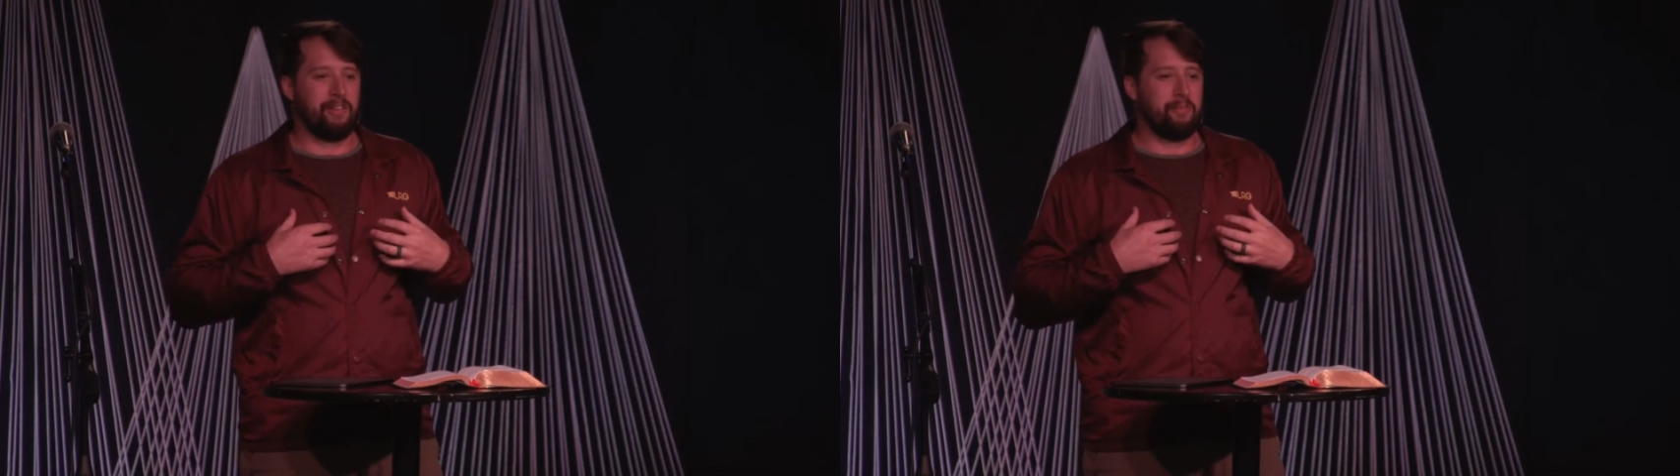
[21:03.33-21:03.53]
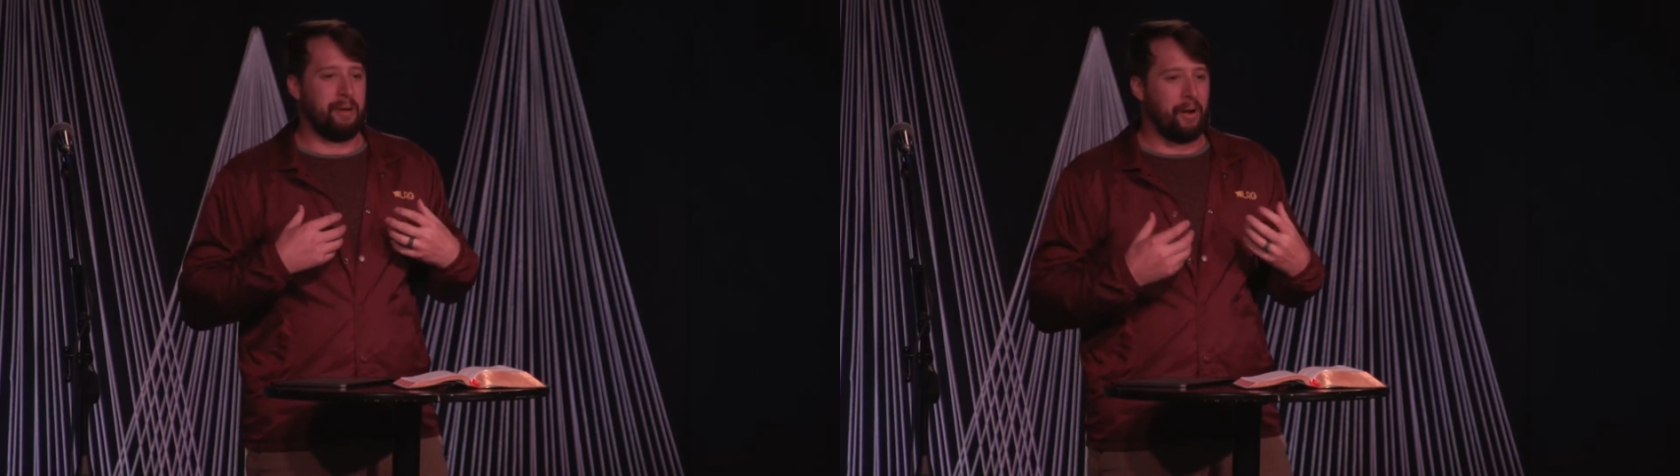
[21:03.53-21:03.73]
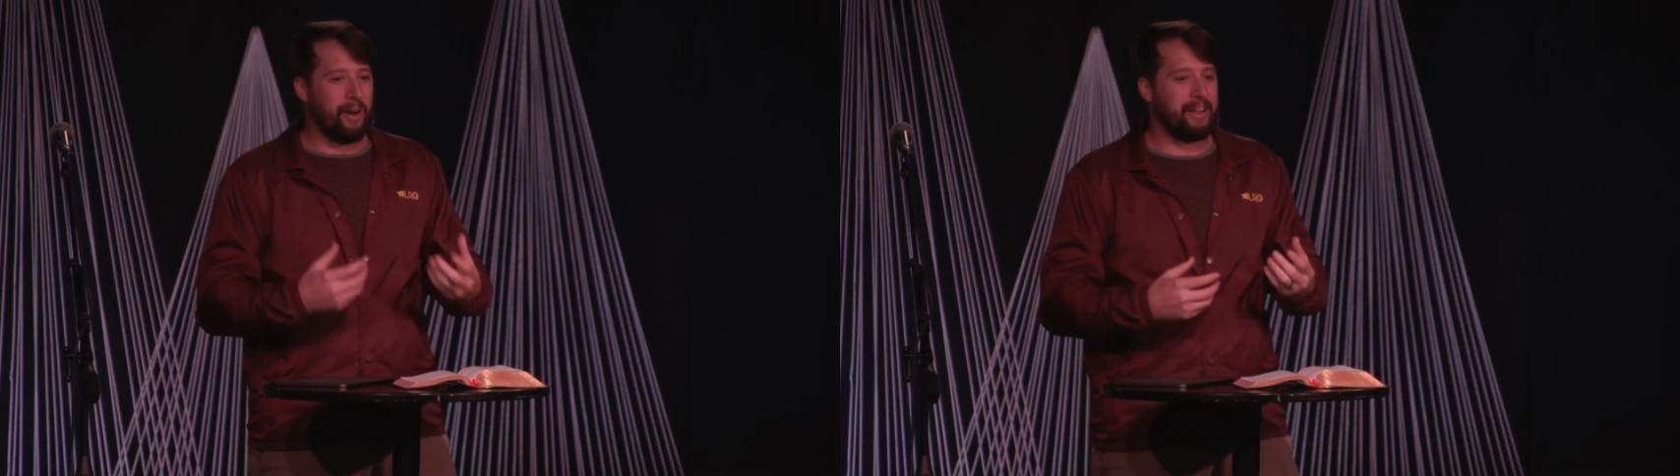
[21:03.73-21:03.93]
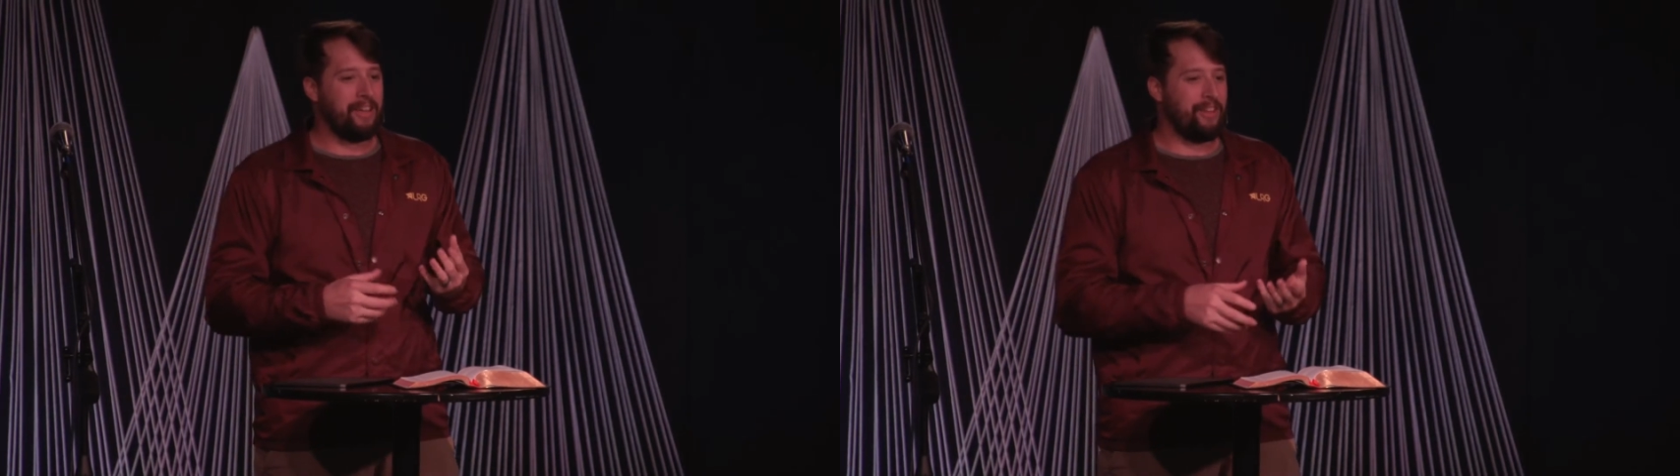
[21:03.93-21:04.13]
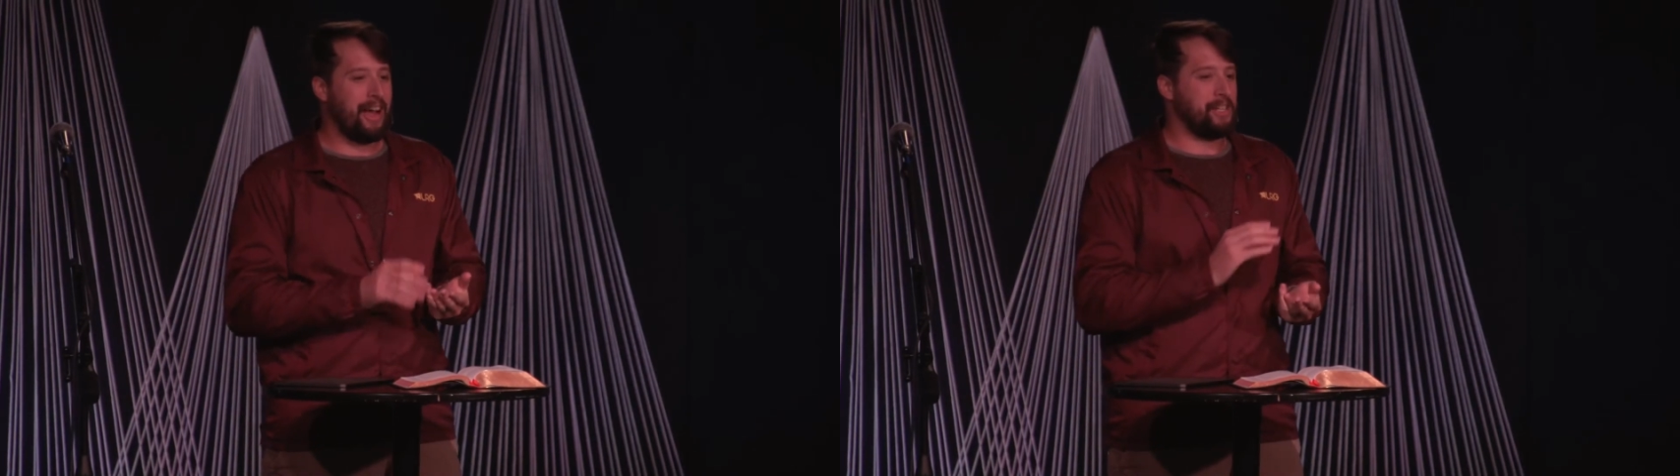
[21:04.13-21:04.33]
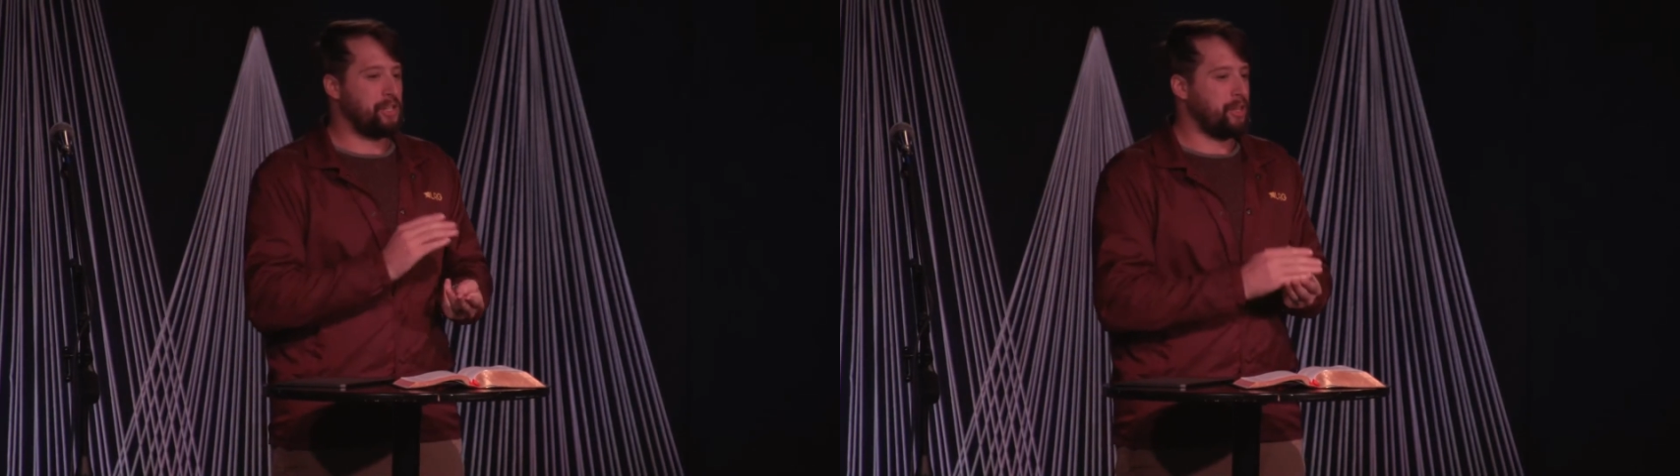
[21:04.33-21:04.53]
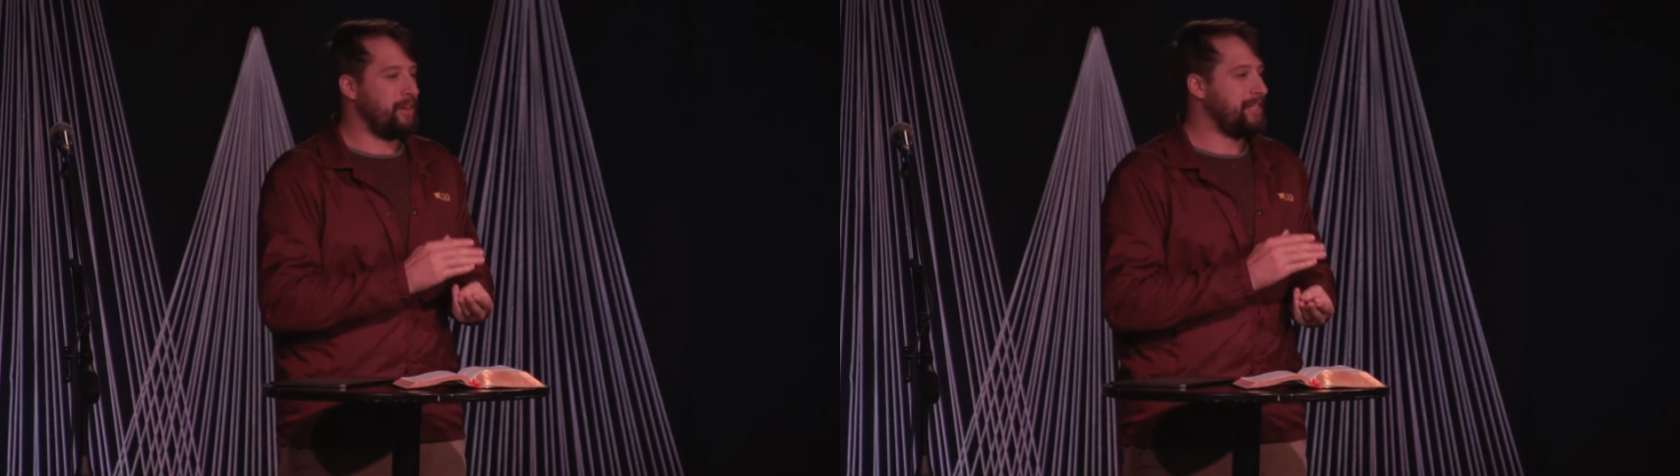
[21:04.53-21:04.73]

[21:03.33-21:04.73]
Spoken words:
But I want to give you guys 3